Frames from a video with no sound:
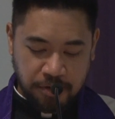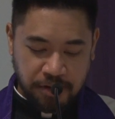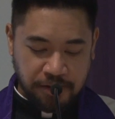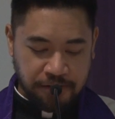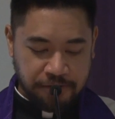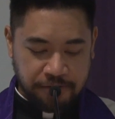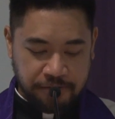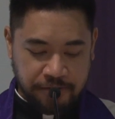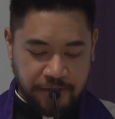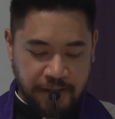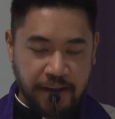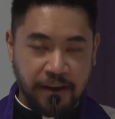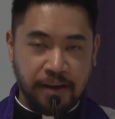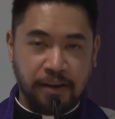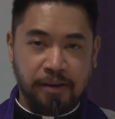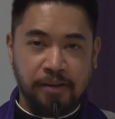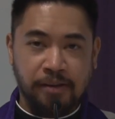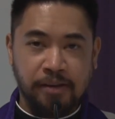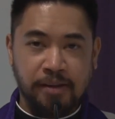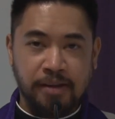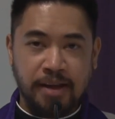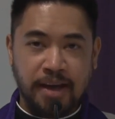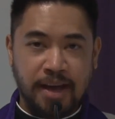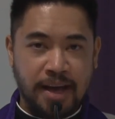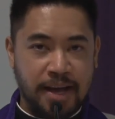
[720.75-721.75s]

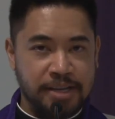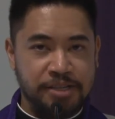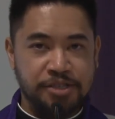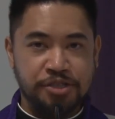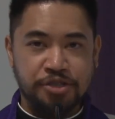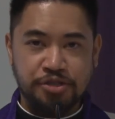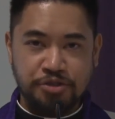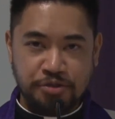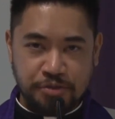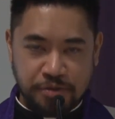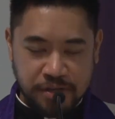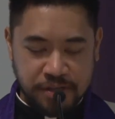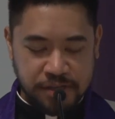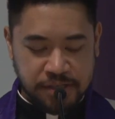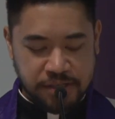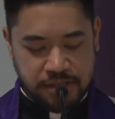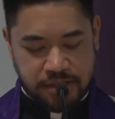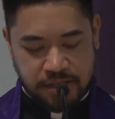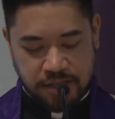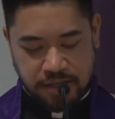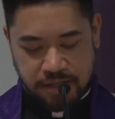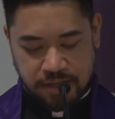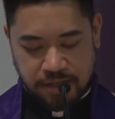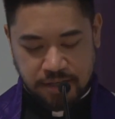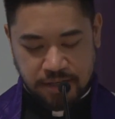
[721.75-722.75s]
fail as Judas
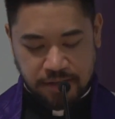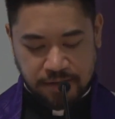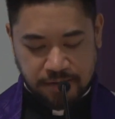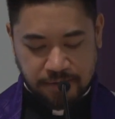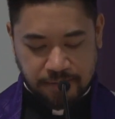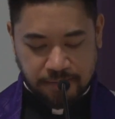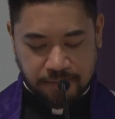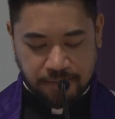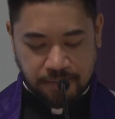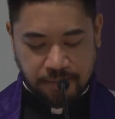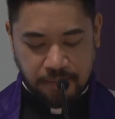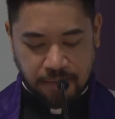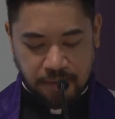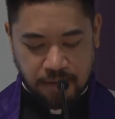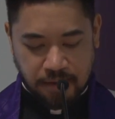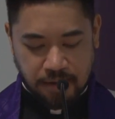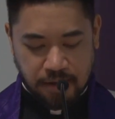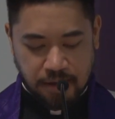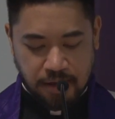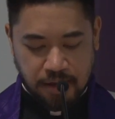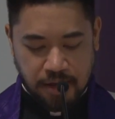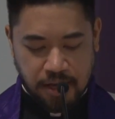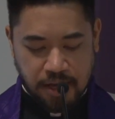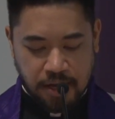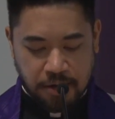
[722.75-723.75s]
did.
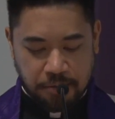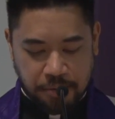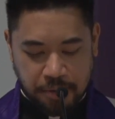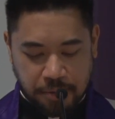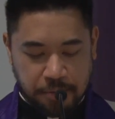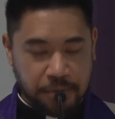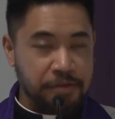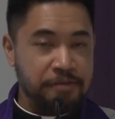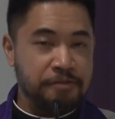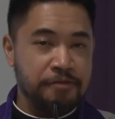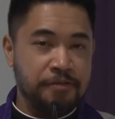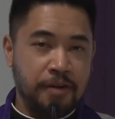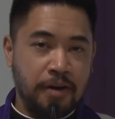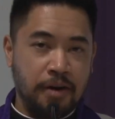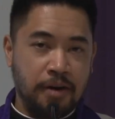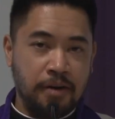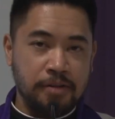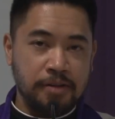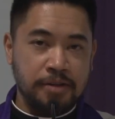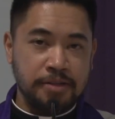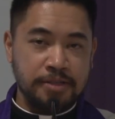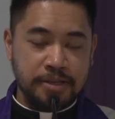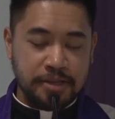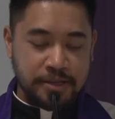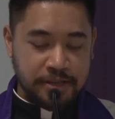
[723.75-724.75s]
We will
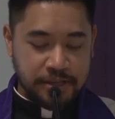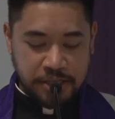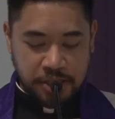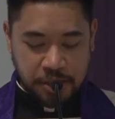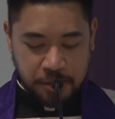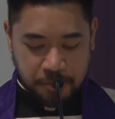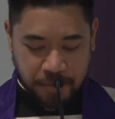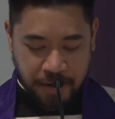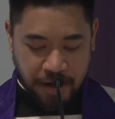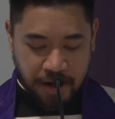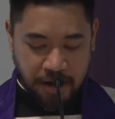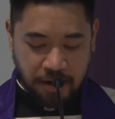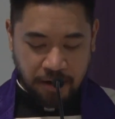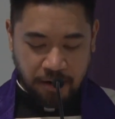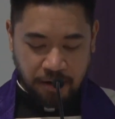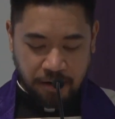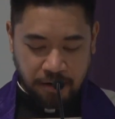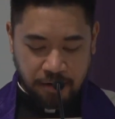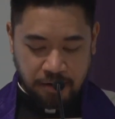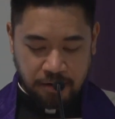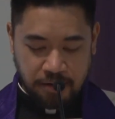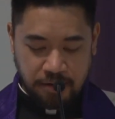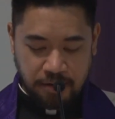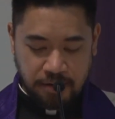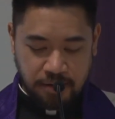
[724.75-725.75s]
fall into
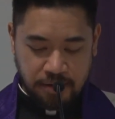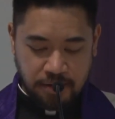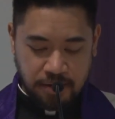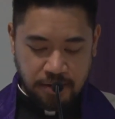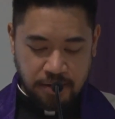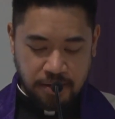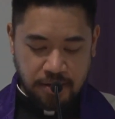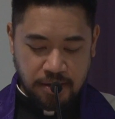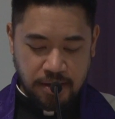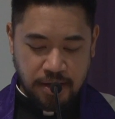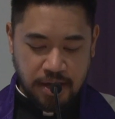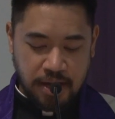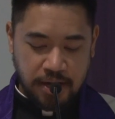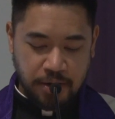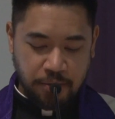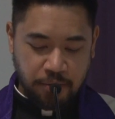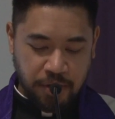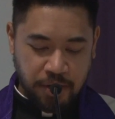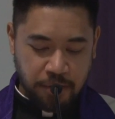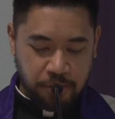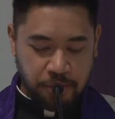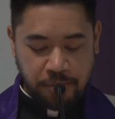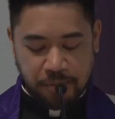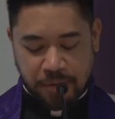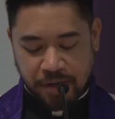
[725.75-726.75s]
despair and
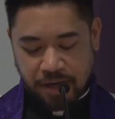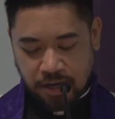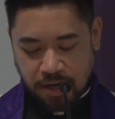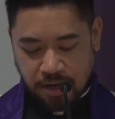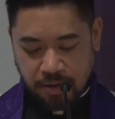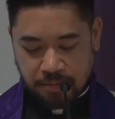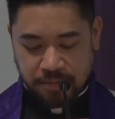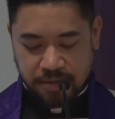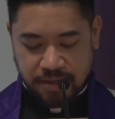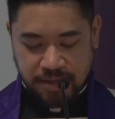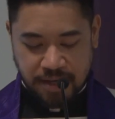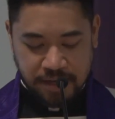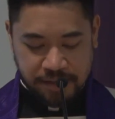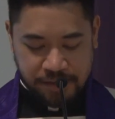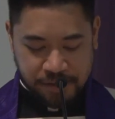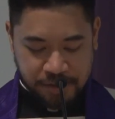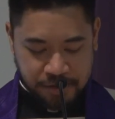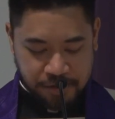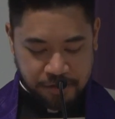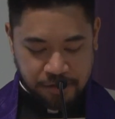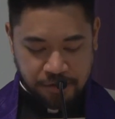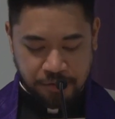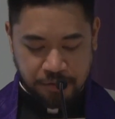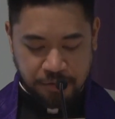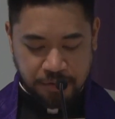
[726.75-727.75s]
we will become
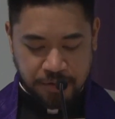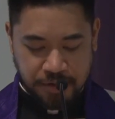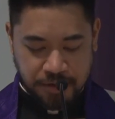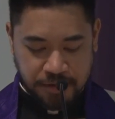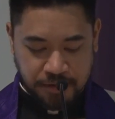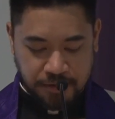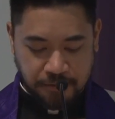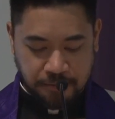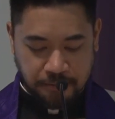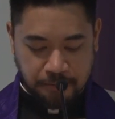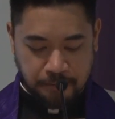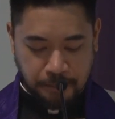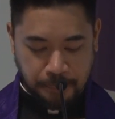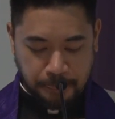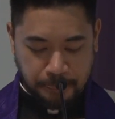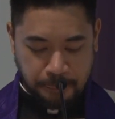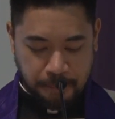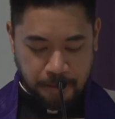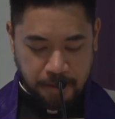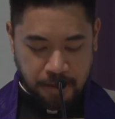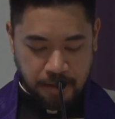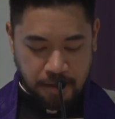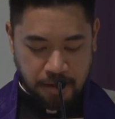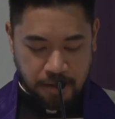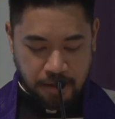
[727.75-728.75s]
destitute.
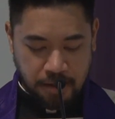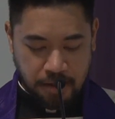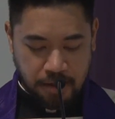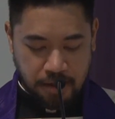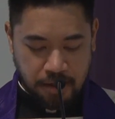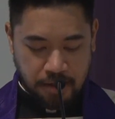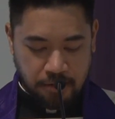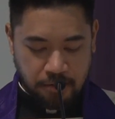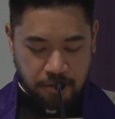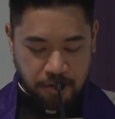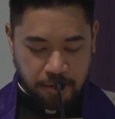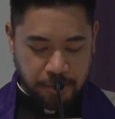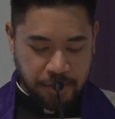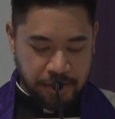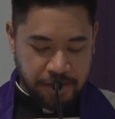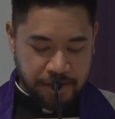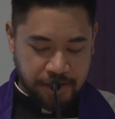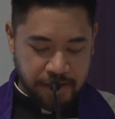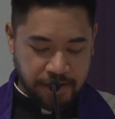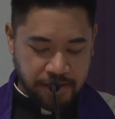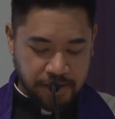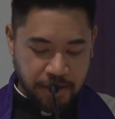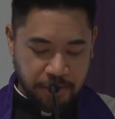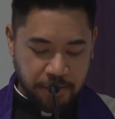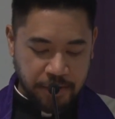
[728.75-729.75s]
When we
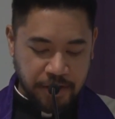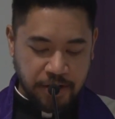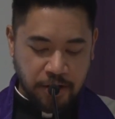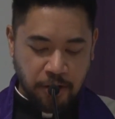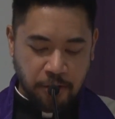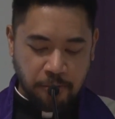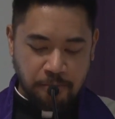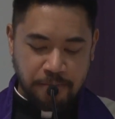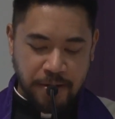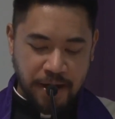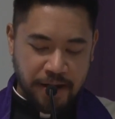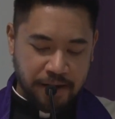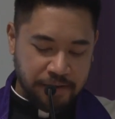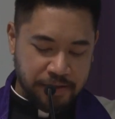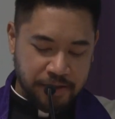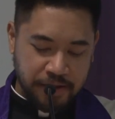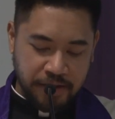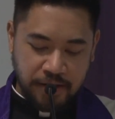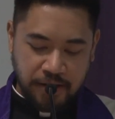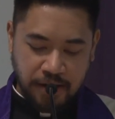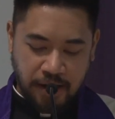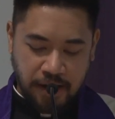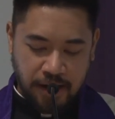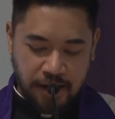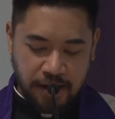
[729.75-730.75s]
think that we know better
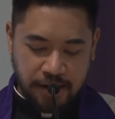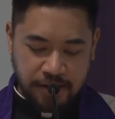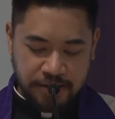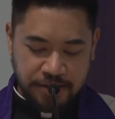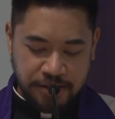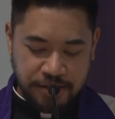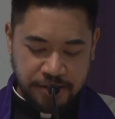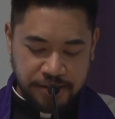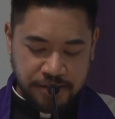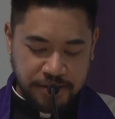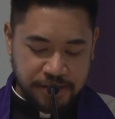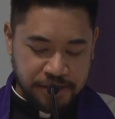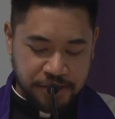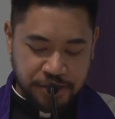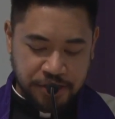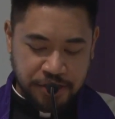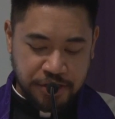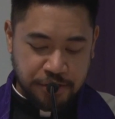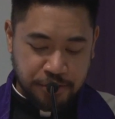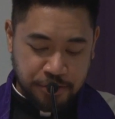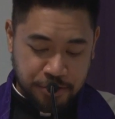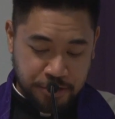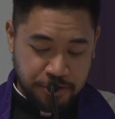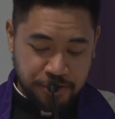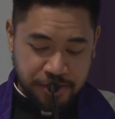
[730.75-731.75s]
than God, just as
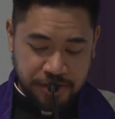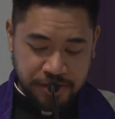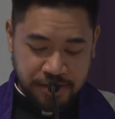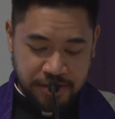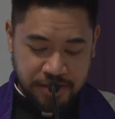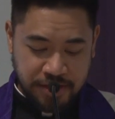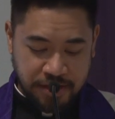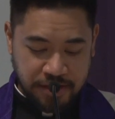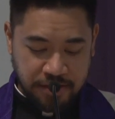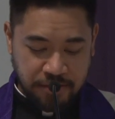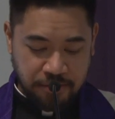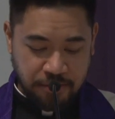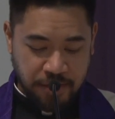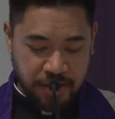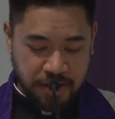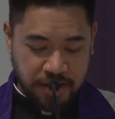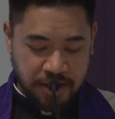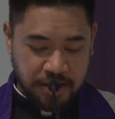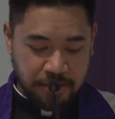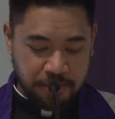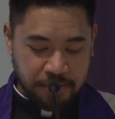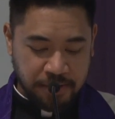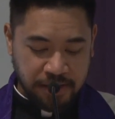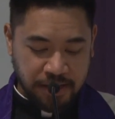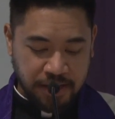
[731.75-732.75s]
G Judas did when
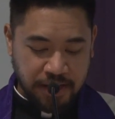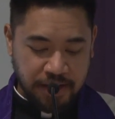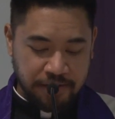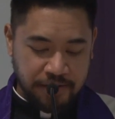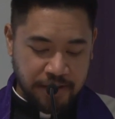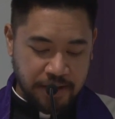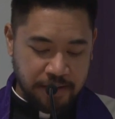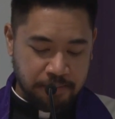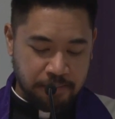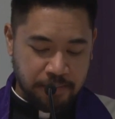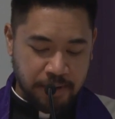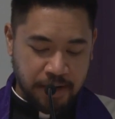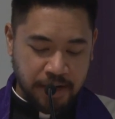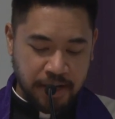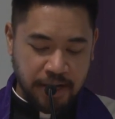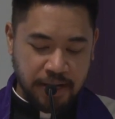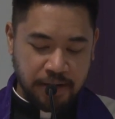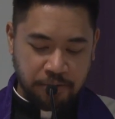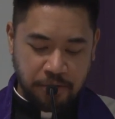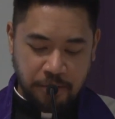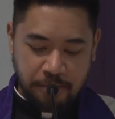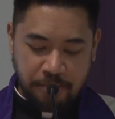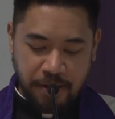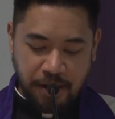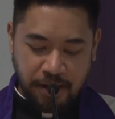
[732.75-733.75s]
he believed that money
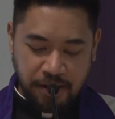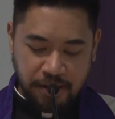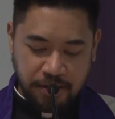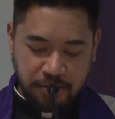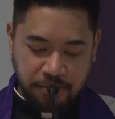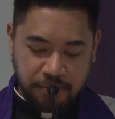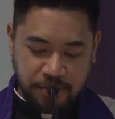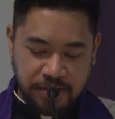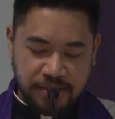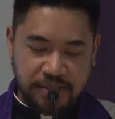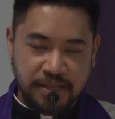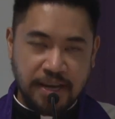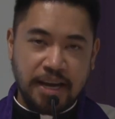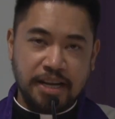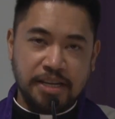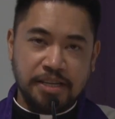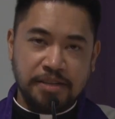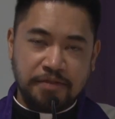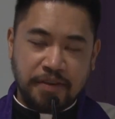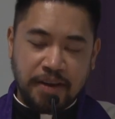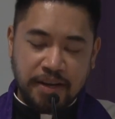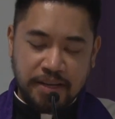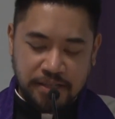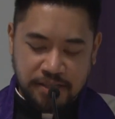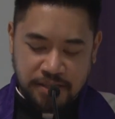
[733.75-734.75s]
and rebellion would
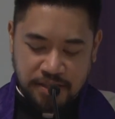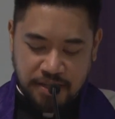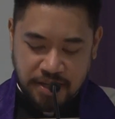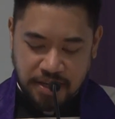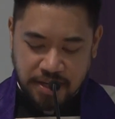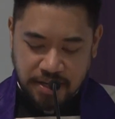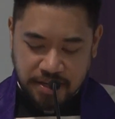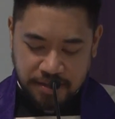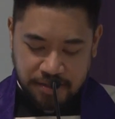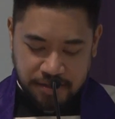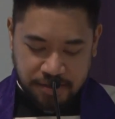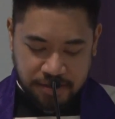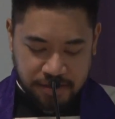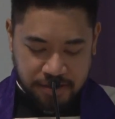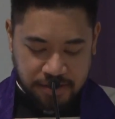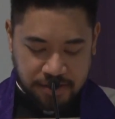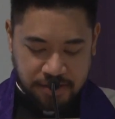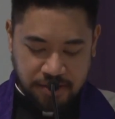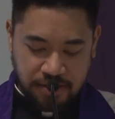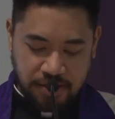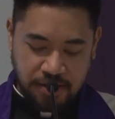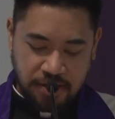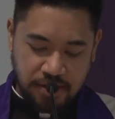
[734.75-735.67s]
satisfy his needs,